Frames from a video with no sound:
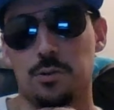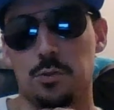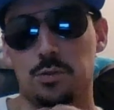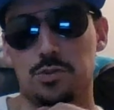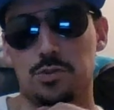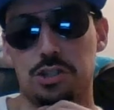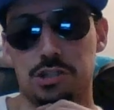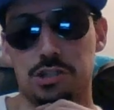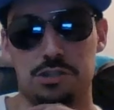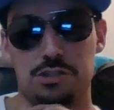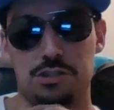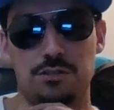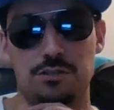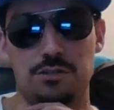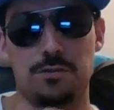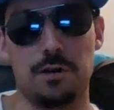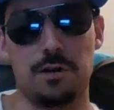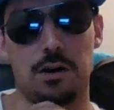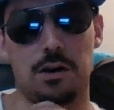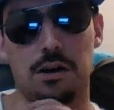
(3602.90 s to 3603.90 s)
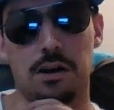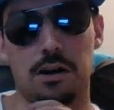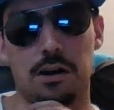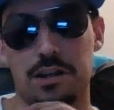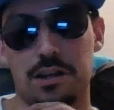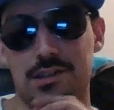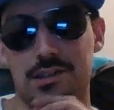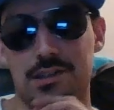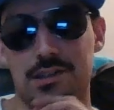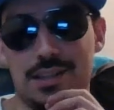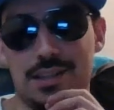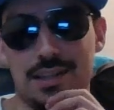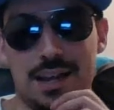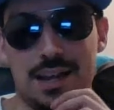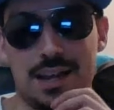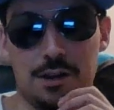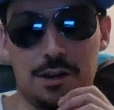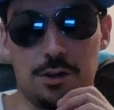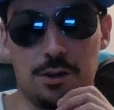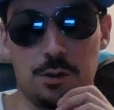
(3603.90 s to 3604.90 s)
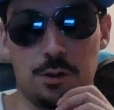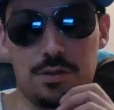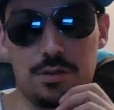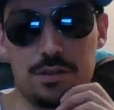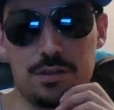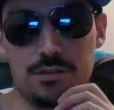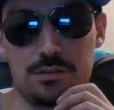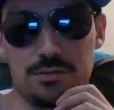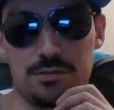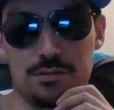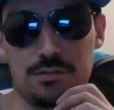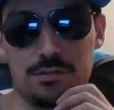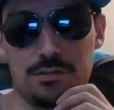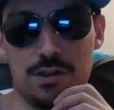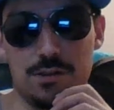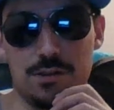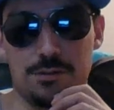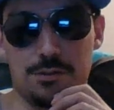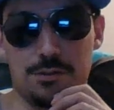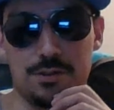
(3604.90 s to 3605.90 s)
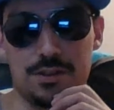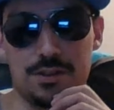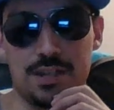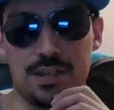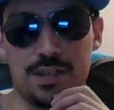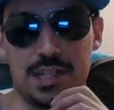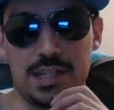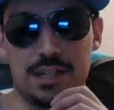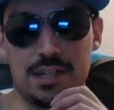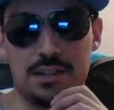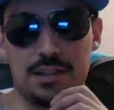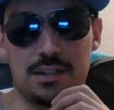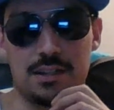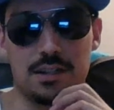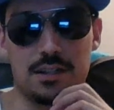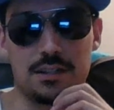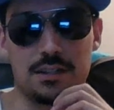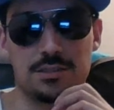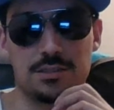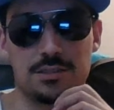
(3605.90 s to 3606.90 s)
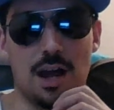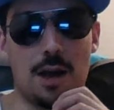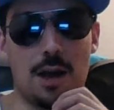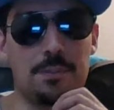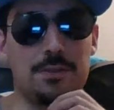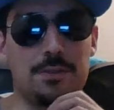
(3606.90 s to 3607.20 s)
took it too far. He didn't let go, and the referee stopped the